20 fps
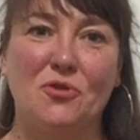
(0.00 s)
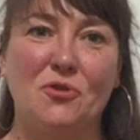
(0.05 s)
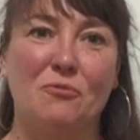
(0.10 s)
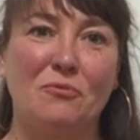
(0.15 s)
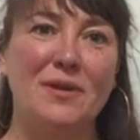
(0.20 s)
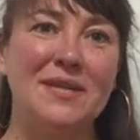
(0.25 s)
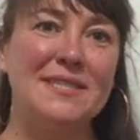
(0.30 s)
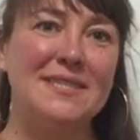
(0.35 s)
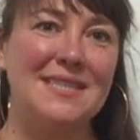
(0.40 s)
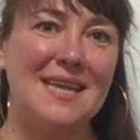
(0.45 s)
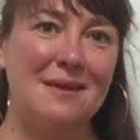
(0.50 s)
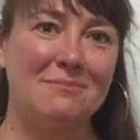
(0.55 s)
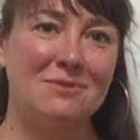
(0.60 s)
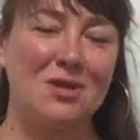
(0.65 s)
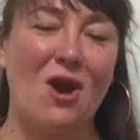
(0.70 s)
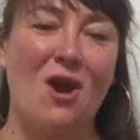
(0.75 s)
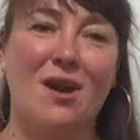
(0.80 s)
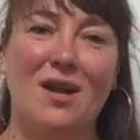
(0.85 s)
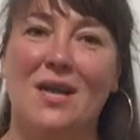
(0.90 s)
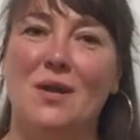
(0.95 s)
the reason
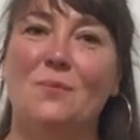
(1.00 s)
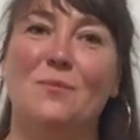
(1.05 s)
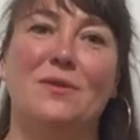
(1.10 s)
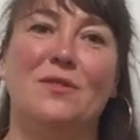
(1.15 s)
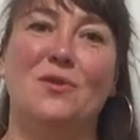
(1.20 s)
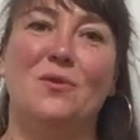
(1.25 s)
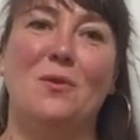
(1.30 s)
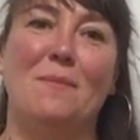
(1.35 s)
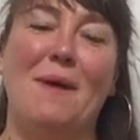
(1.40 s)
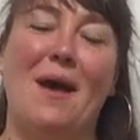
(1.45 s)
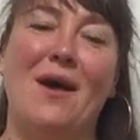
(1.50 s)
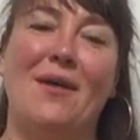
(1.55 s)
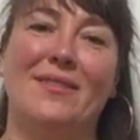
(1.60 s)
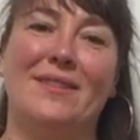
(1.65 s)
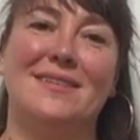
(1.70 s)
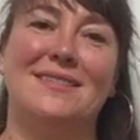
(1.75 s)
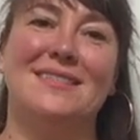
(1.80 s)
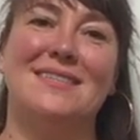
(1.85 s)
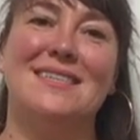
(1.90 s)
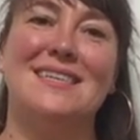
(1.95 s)
I'm talking with you
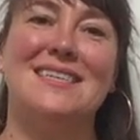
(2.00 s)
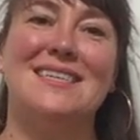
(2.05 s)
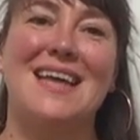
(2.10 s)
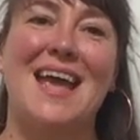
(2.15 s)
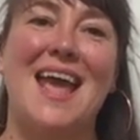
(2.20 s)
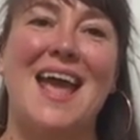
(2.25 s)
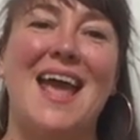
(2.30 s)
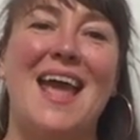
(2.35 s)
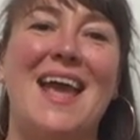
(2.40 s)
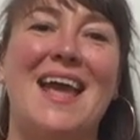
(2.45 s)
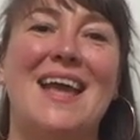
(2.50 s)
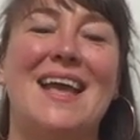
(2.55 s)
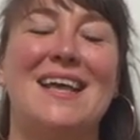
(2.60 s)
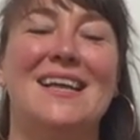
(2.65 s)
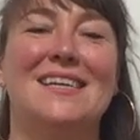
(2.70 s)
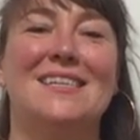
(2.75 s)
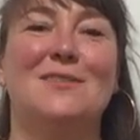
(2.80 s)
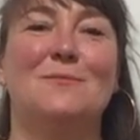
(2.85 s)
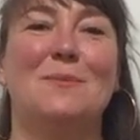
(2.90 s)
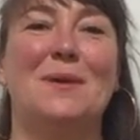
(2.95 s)
about this
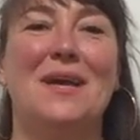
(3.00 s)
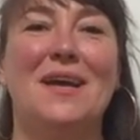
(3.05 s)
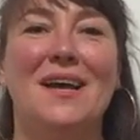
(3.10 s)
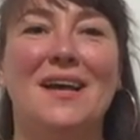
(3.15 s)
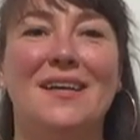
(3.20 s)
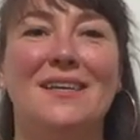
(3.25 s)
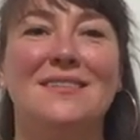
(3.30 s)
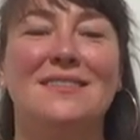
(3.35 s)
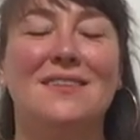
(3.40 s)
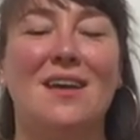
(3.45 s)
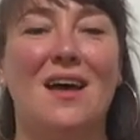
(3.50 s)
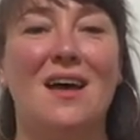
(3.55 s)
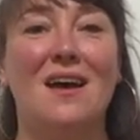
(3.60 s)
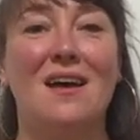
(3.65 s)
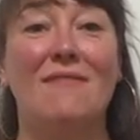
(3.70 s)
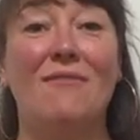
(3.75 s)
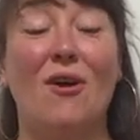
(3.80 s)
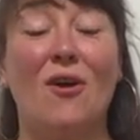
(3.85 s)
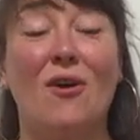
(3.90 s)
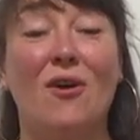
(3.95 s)
today is because
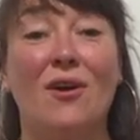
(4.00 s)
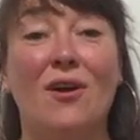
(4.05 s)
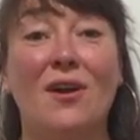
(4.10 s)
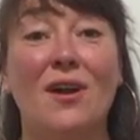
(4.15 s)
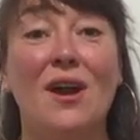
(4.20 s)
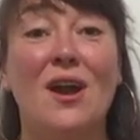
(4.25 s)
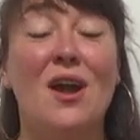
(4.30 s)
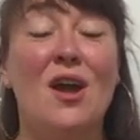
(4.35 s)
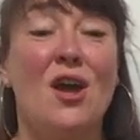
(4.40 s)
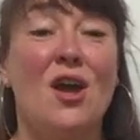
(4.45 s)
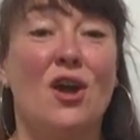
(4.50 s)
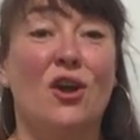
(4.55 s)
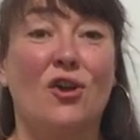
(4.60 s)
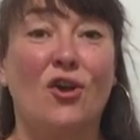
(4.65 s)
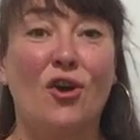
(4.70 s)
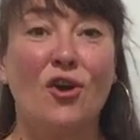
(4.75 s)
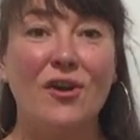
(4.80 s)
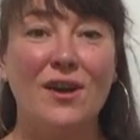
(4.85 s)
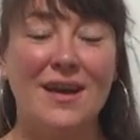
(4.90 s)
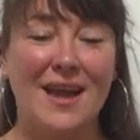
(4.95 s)
of our
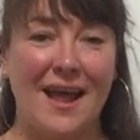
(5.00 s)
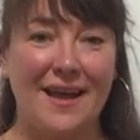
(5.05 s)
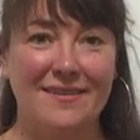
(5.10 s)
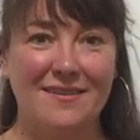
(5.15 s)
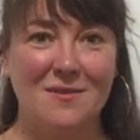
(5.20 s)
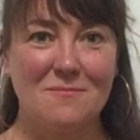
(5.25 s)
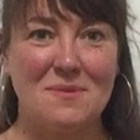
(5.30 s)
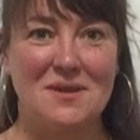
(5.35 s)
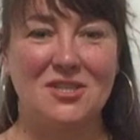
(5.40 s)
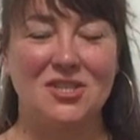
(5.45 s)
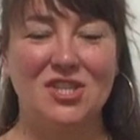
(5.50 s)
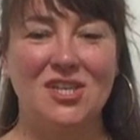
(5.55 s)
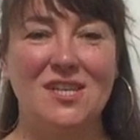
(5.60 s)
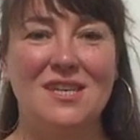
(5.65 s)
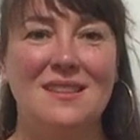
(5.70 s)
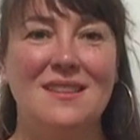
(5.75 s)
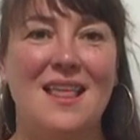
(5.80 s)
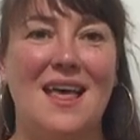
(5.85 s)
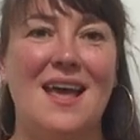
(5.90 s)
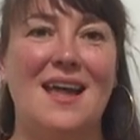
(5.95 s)
current
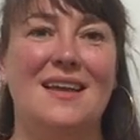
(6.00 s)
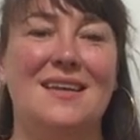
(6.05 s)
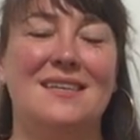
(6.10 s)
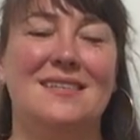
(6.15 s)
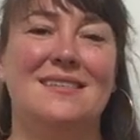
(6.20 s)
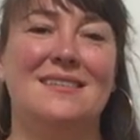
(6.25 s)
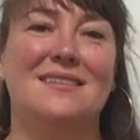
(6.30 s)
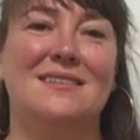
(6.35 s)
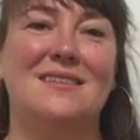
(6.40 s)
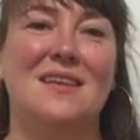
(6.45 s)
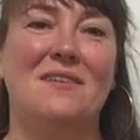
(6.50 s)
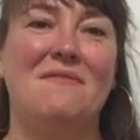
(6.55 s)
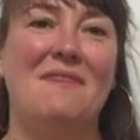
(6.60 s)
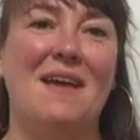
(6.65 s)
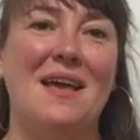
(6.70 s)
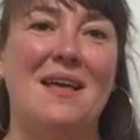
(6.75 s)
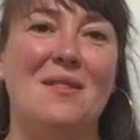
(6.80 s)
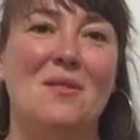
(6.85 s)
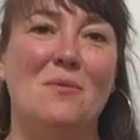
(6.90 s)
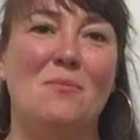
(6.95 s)
exhibition that is
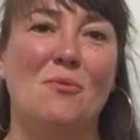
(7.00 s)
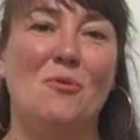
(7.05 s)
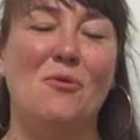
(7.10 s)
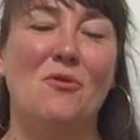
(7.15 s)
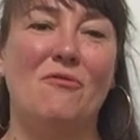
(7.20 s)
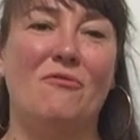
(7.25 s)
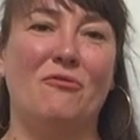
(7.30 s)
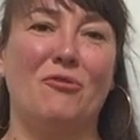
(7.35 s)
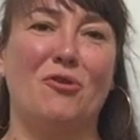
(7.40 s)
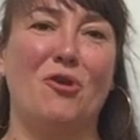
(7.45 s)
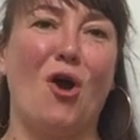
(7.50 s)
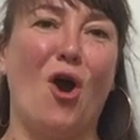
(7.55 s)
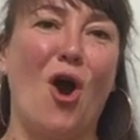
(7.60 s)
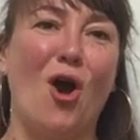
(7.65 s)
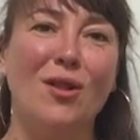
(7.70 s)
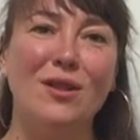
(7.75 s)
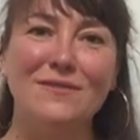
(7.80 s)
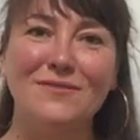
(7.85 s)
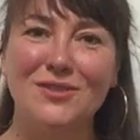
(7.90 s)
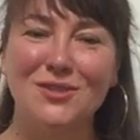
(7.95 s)
available for
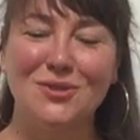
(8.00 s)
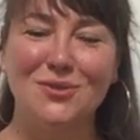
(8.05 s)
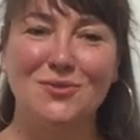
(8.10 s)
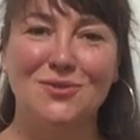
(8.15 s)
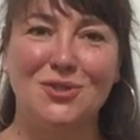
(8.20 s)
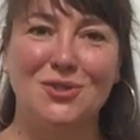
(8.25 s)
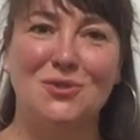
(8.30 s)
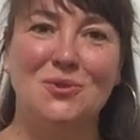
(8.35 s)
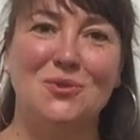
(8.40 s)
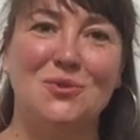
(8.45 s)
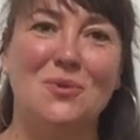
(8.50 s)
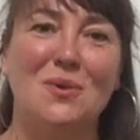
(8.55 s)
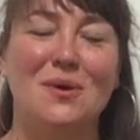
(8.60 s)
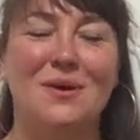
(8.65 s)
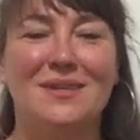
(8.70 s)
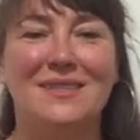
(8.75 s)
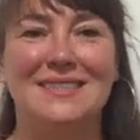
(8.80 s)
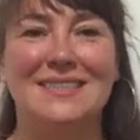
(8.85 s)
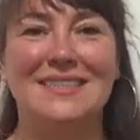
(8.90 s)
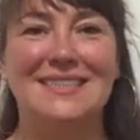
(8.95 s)
all of you
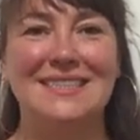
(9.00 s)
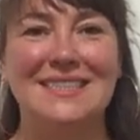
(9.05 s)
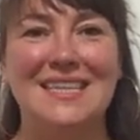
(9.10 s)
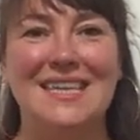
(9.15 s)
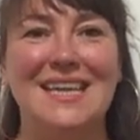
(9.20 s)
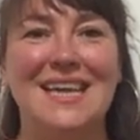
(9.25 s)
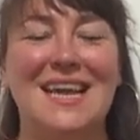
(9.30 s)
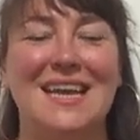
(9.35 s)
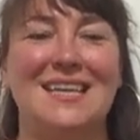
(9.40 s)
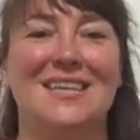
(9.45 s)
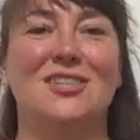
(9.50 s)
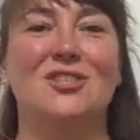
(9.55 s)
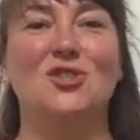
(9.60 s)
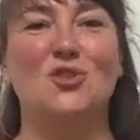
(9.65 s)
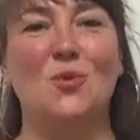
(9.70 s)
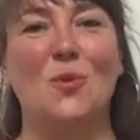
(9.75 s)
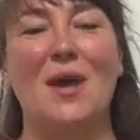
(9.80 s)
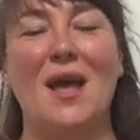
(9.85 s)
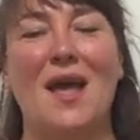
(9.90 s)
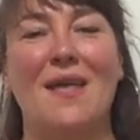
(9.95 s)
to see and
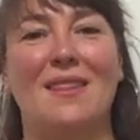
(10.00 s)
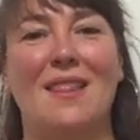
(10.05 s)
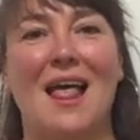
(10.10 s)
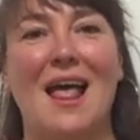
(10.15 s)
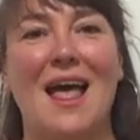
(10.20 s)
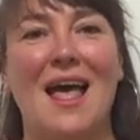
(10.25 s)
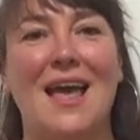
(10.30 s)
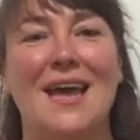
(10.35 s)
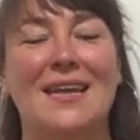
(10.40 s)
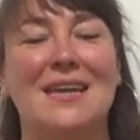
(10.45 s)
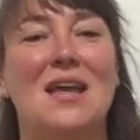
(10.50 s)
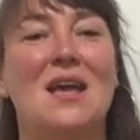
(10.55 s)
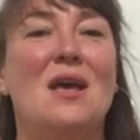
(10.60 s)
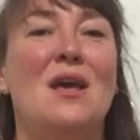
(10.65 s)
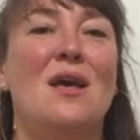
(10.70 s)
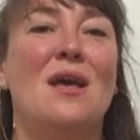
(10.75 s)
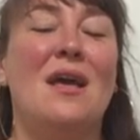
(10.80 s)
enjoy online,